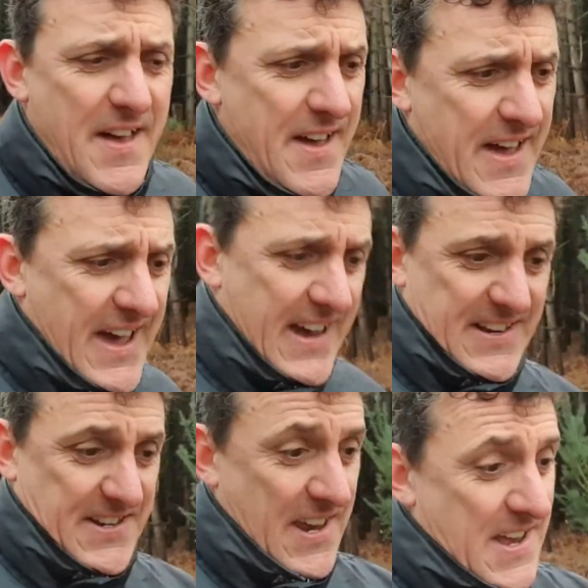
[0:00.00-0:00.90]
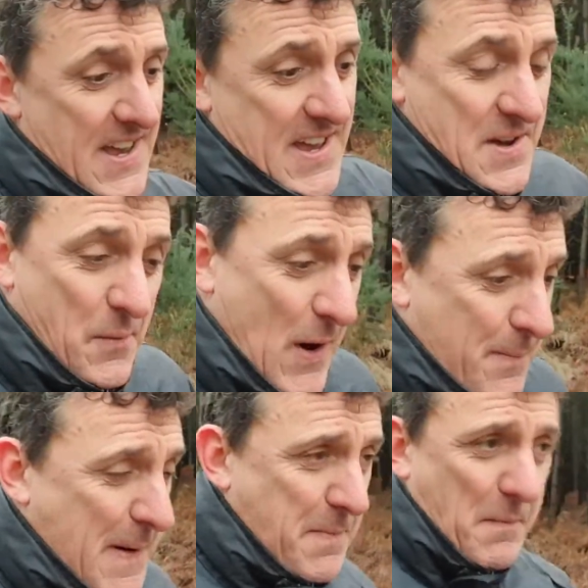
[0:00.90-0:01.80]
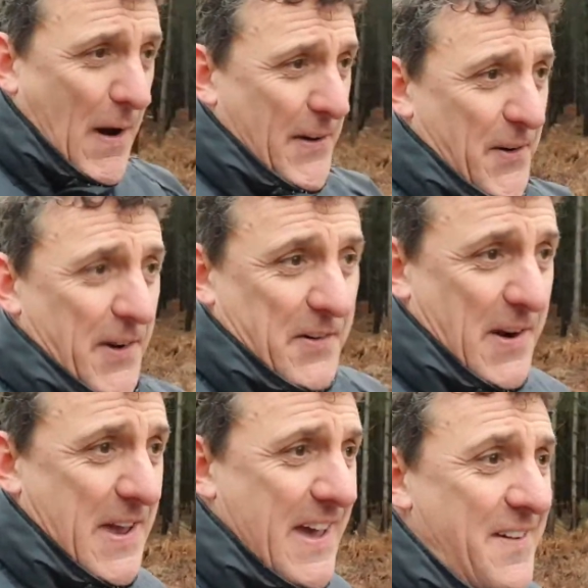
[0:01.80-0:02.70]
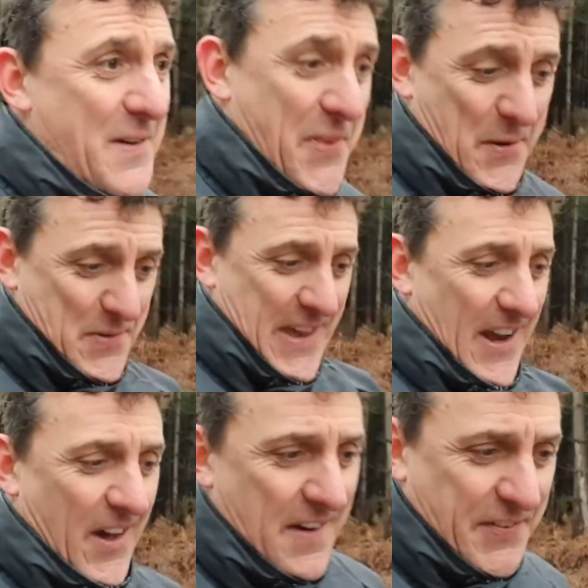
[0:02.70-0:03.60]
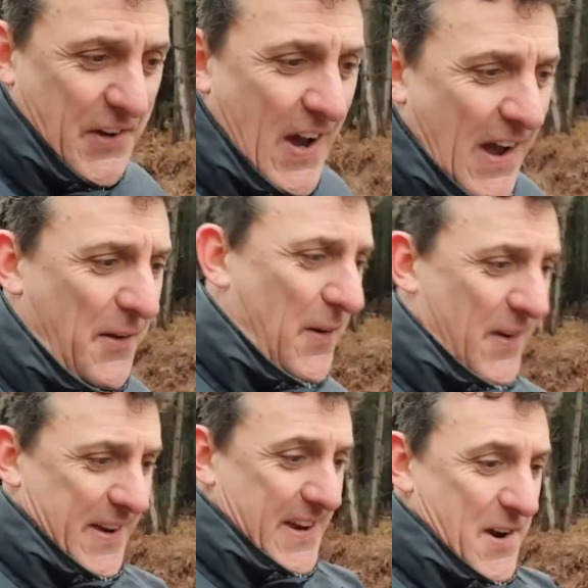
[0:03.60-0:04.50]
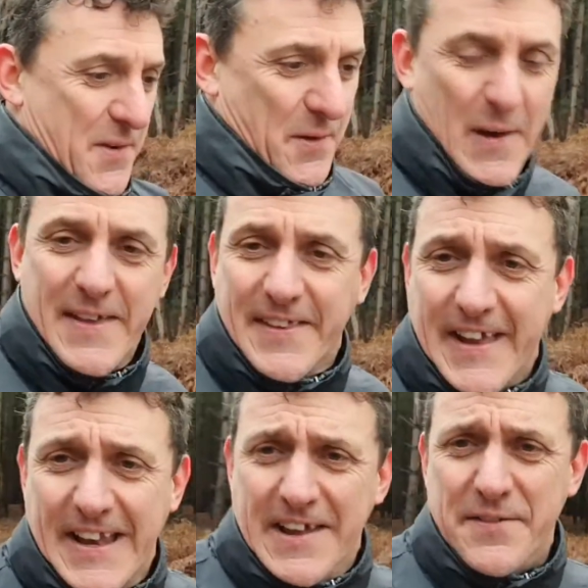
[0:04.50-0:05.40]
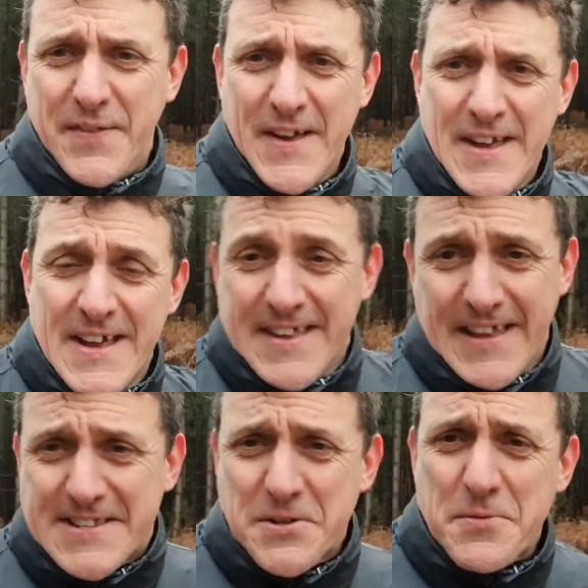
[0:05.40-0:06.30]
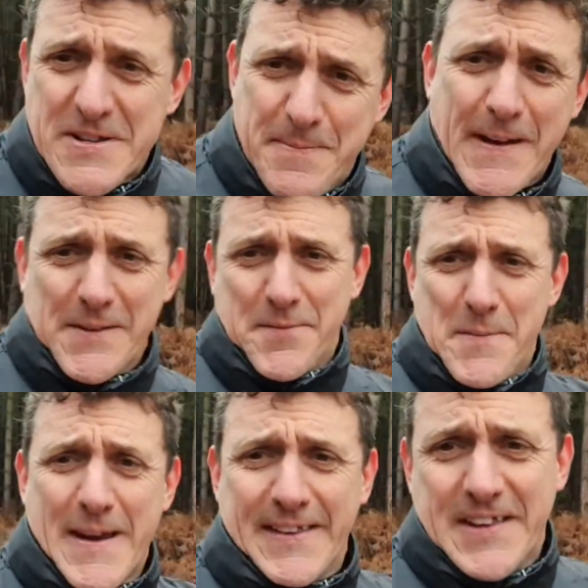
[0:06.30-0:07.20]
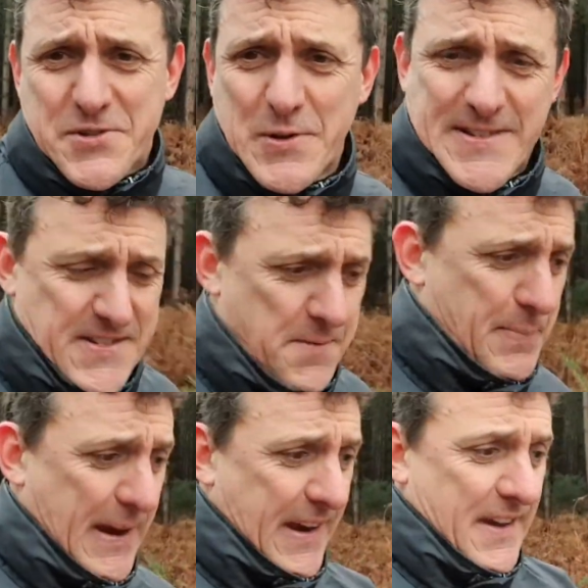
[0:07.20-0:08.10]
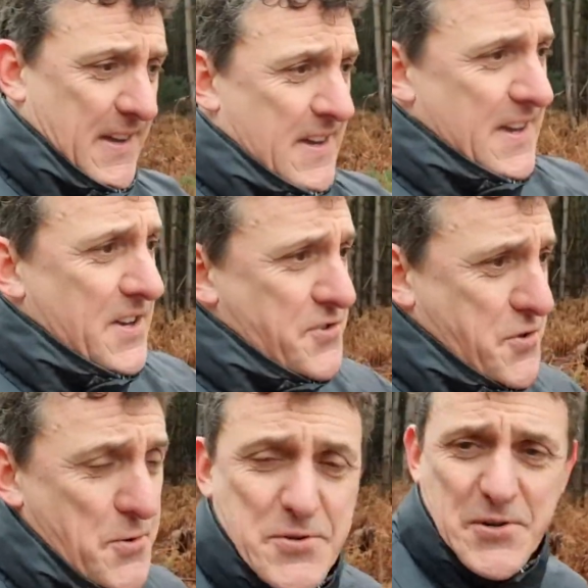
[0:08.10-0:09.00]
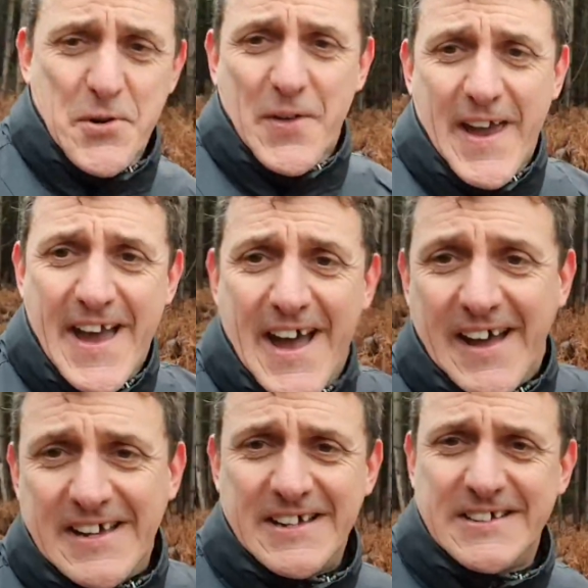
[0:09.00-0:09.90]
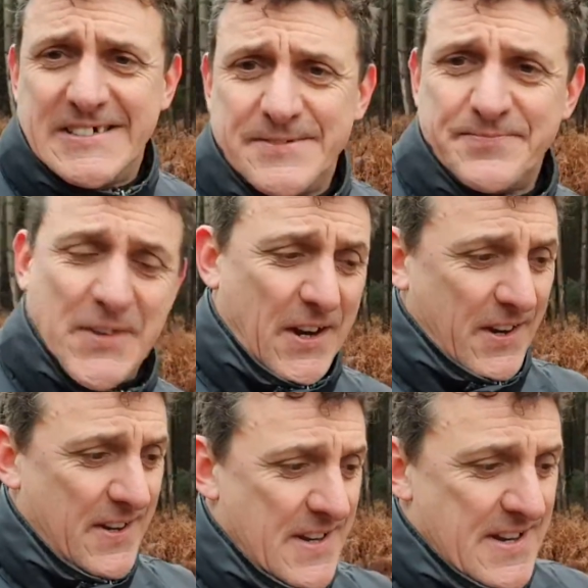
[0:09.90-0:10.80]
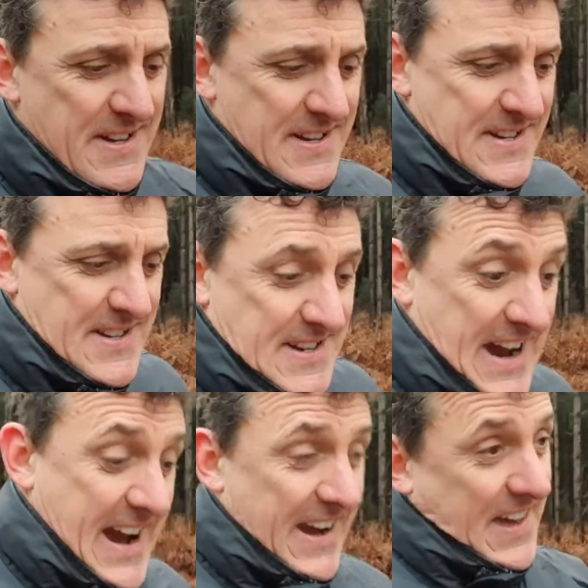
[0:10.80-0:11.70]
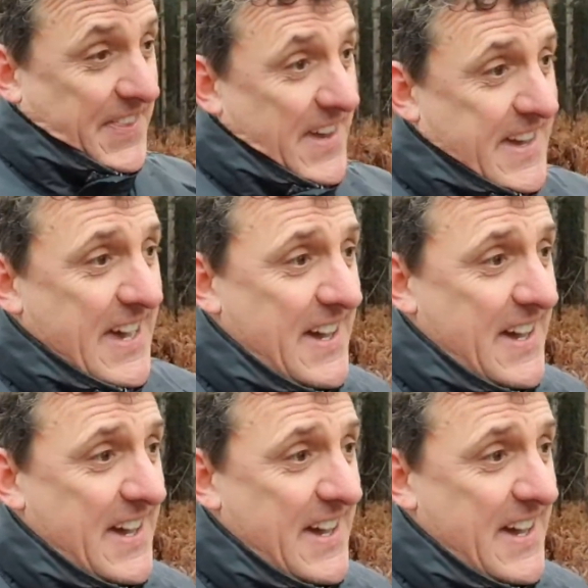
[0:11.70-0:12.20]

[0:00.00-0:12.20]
And while people might not agree with their lifestyle or, you know, the way that they live, they still respect them for making their choices of being true to who they are, you know. And I think